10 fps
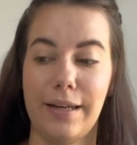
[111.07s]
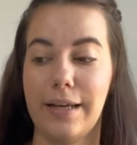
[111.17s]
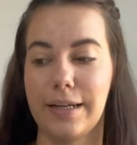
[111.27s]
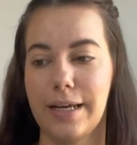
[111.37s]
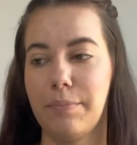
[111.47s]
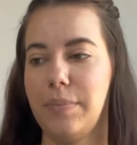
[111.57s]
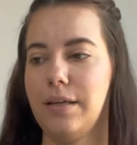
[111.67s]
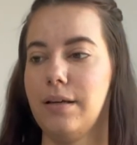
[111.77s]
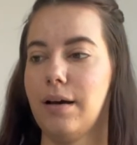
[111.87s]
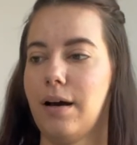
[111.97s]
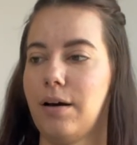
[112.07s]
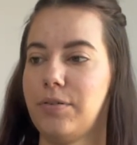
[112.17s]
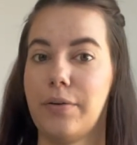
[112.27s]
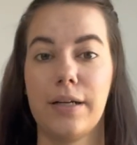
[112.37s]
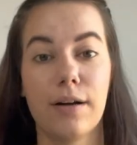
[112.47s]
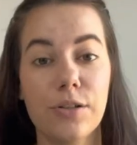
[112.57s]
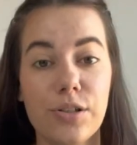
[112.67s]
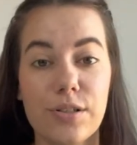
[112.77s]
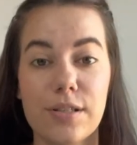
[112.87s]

And that can be a very conscious